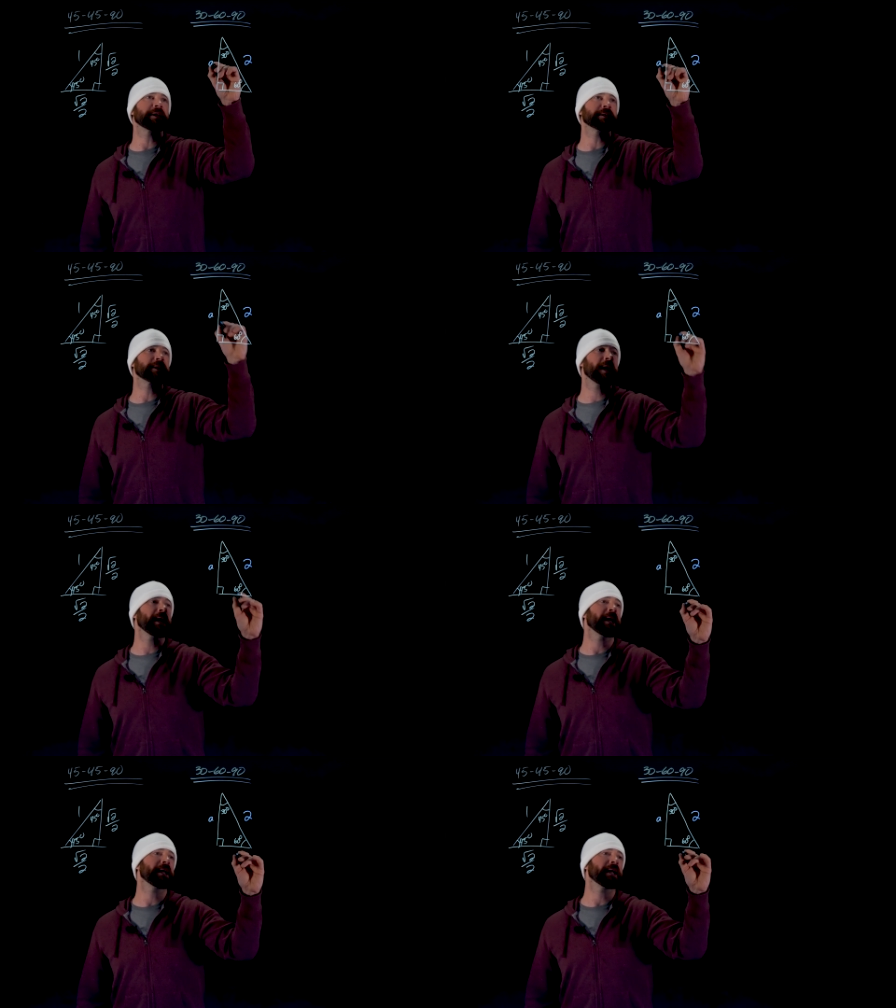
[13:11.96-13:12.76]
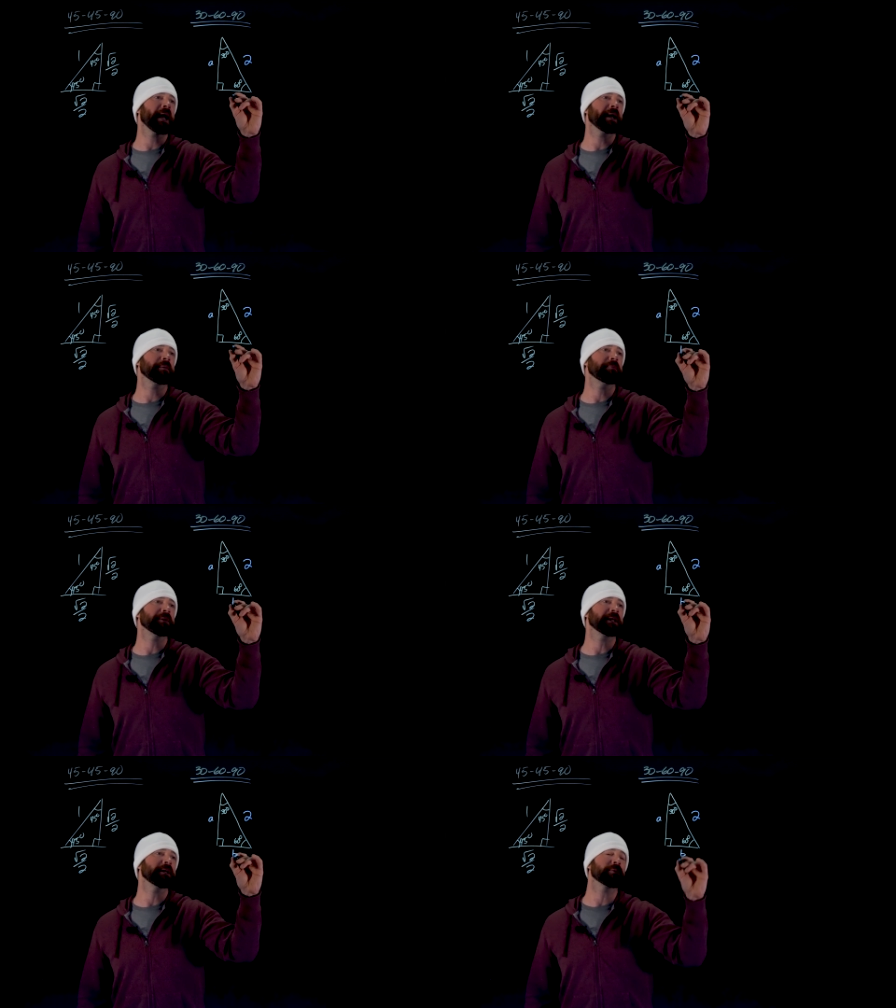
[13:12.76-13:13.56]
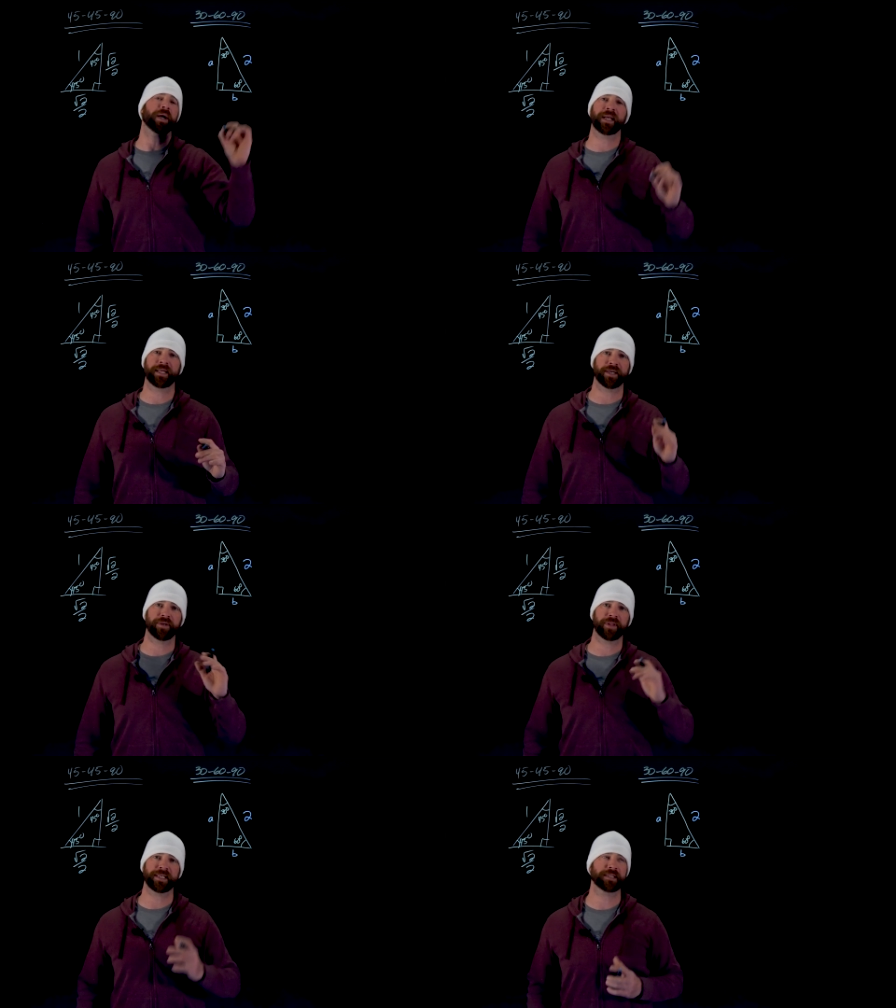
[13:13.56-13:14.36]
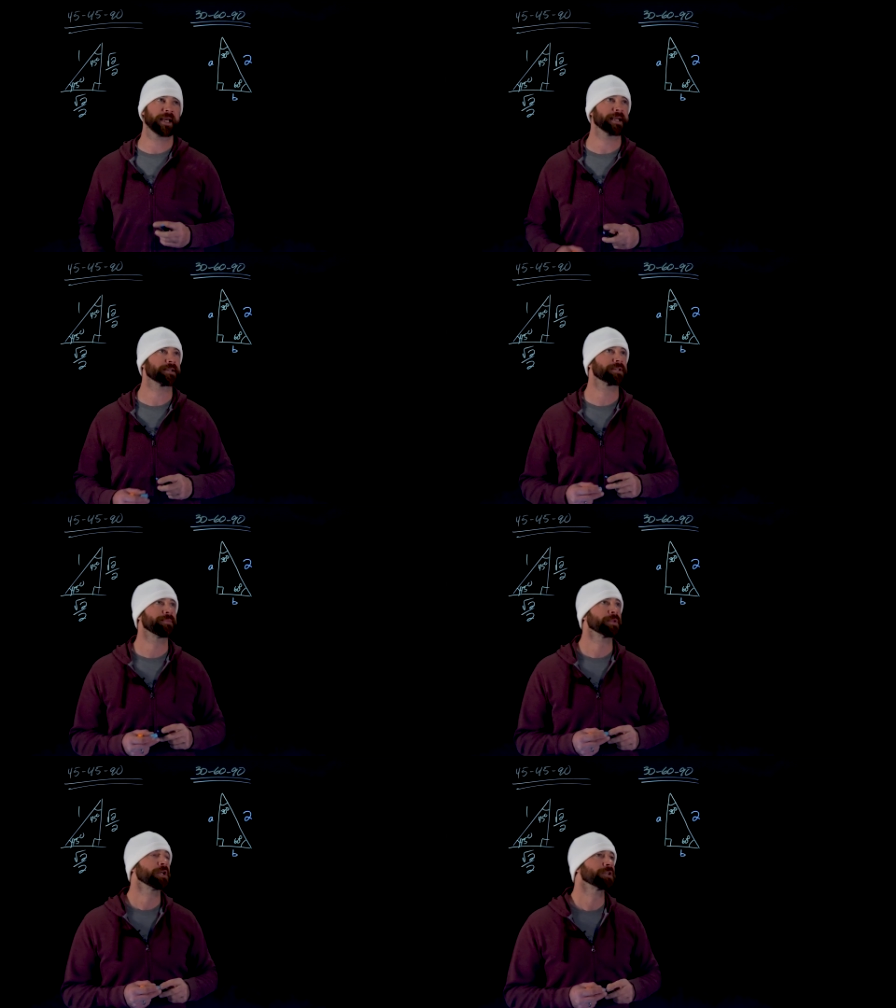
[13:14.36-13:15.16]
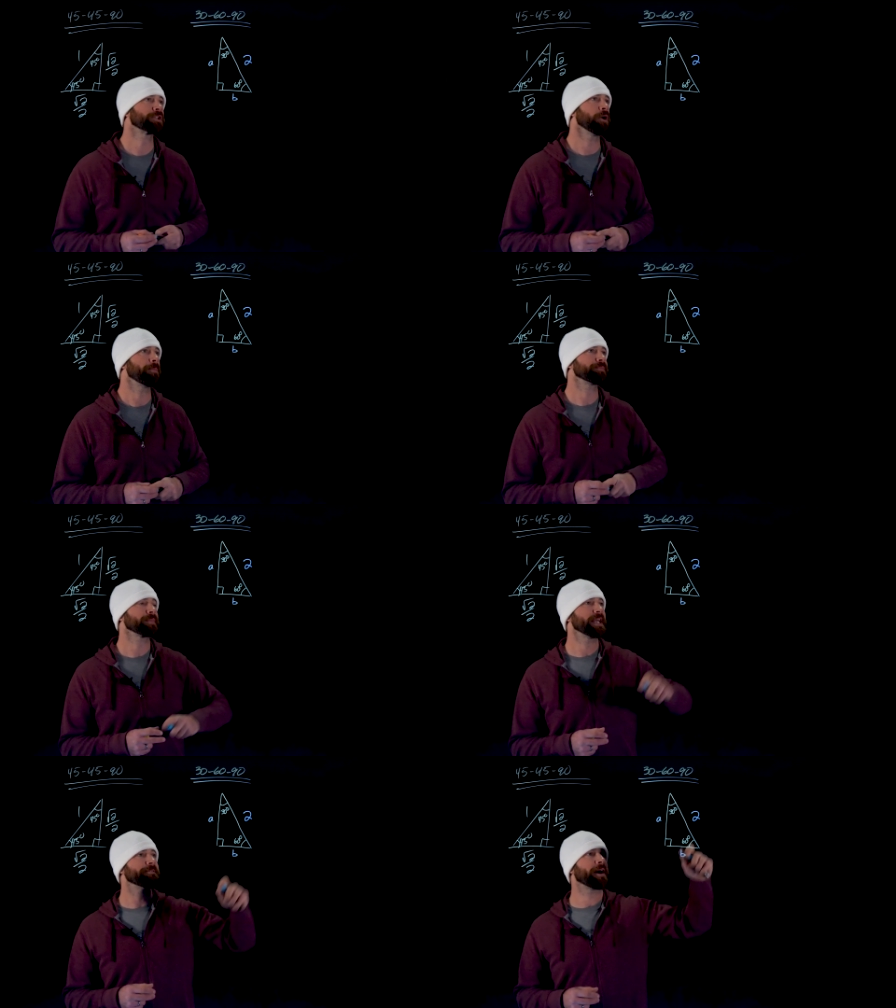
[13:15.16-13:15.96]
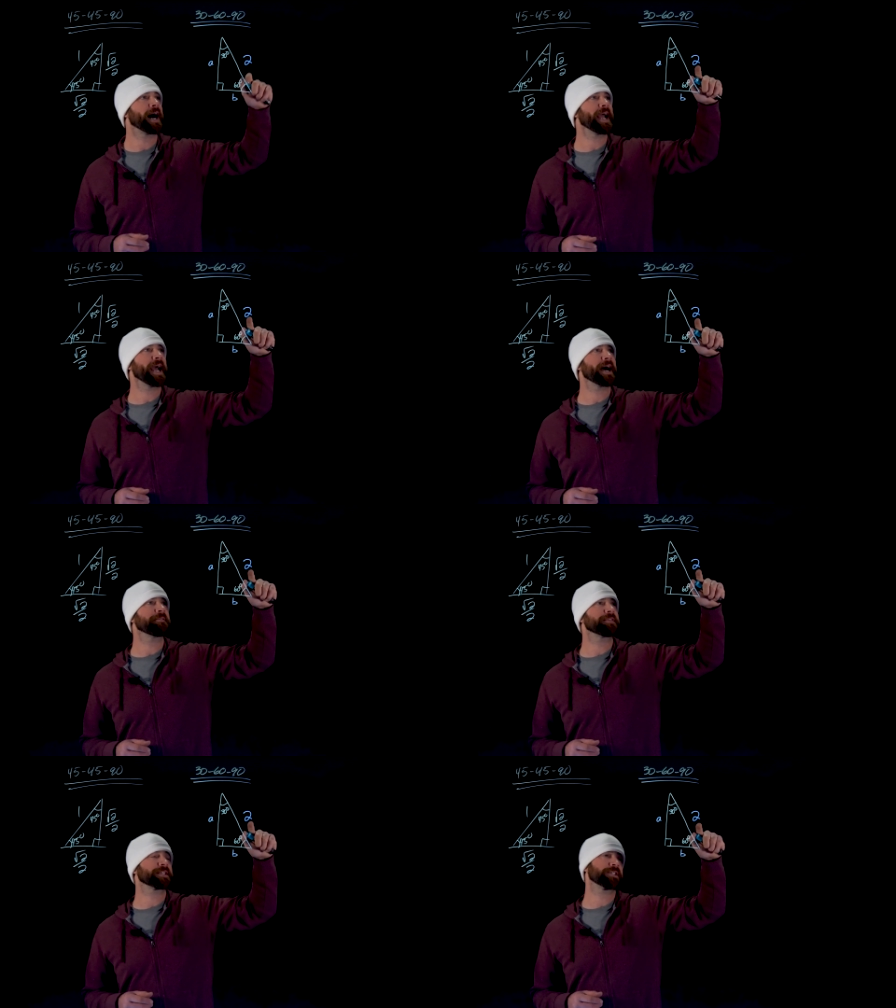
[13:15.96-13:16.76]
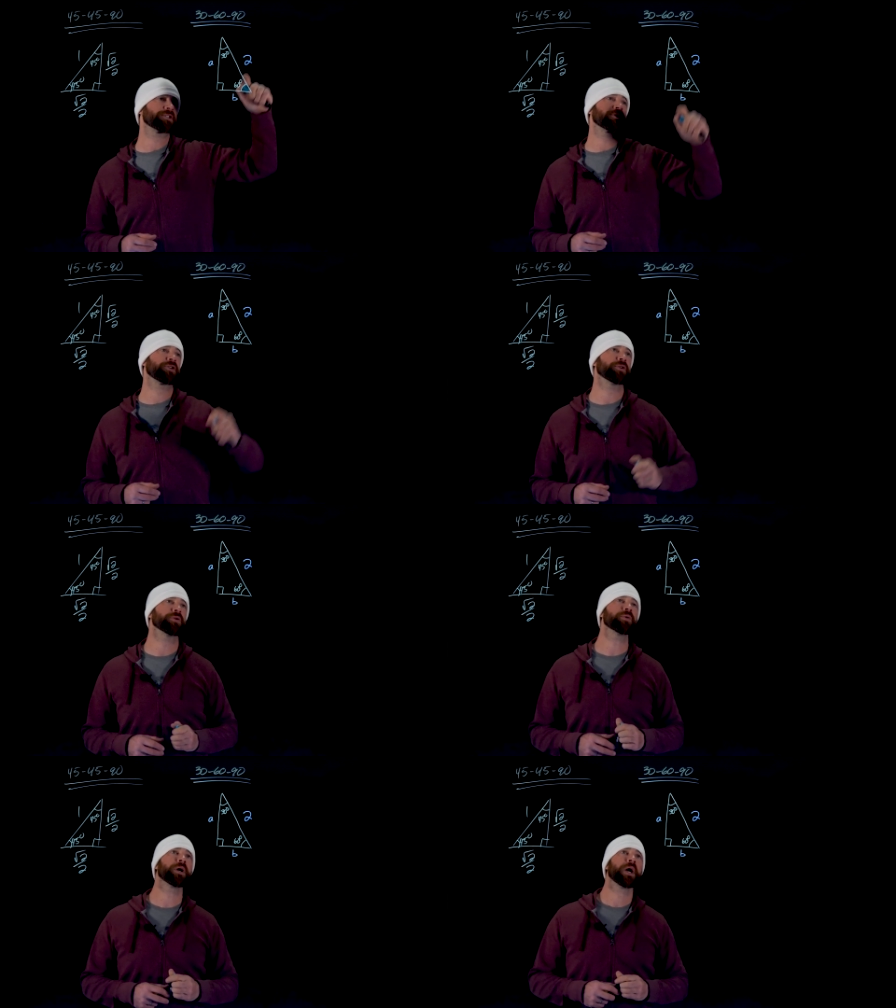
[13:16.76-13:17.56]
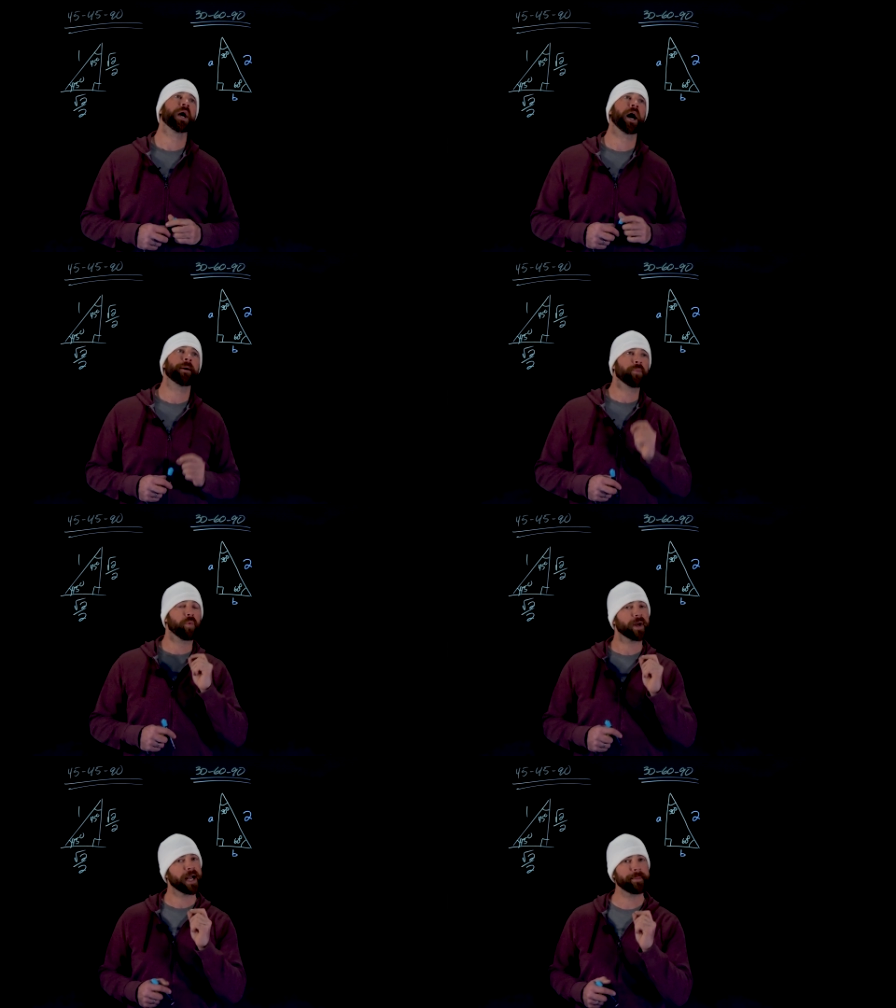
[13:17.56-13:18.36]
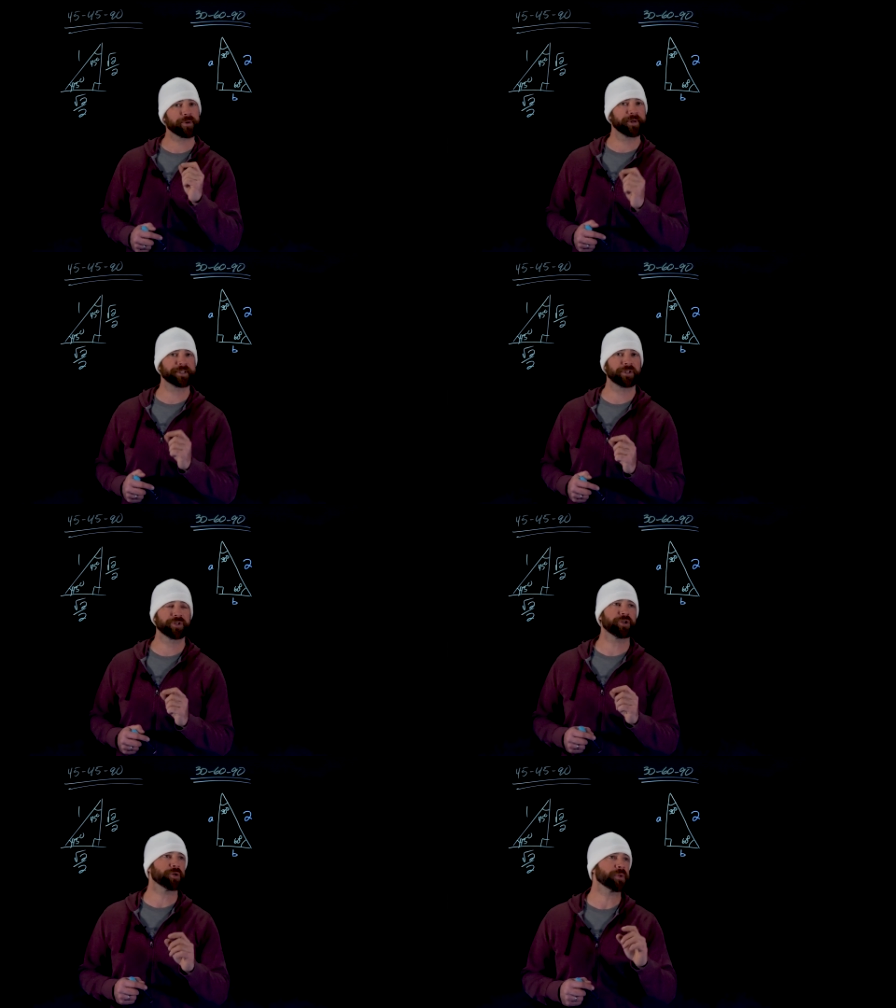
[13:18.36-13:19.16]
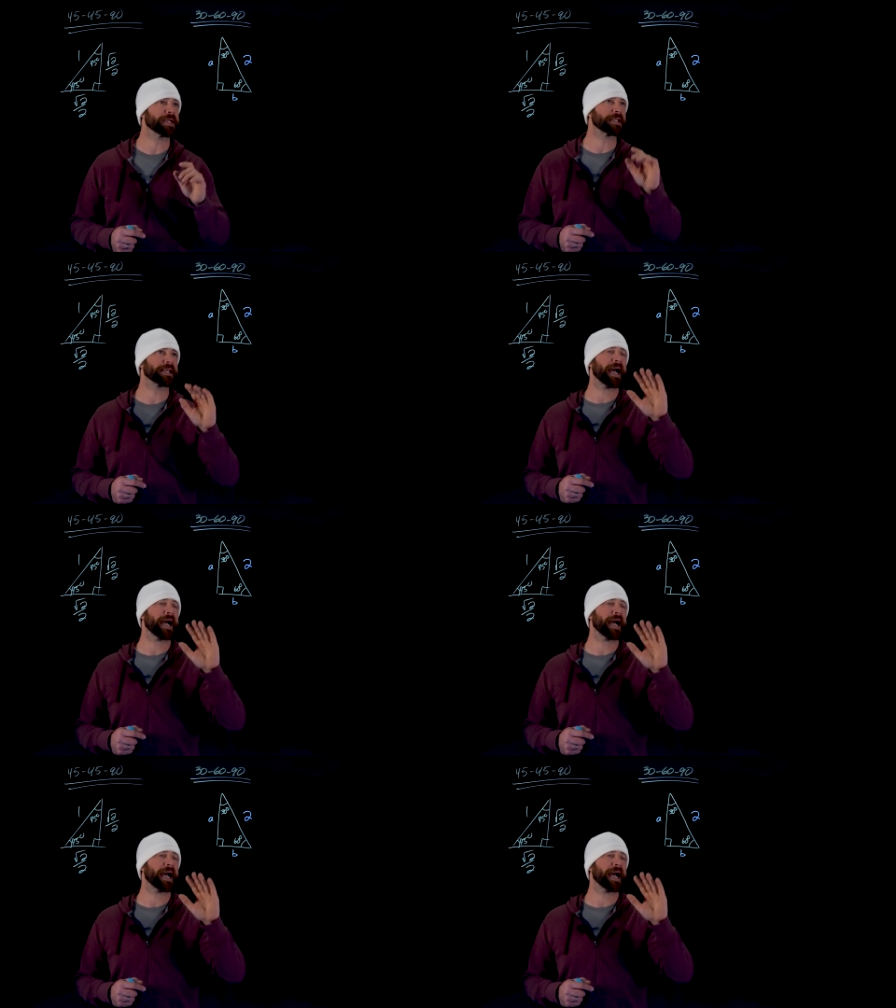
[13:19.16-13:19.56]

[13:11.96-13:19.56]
these A and B right here, these links. So if I have this as two, um, what I'm going to do is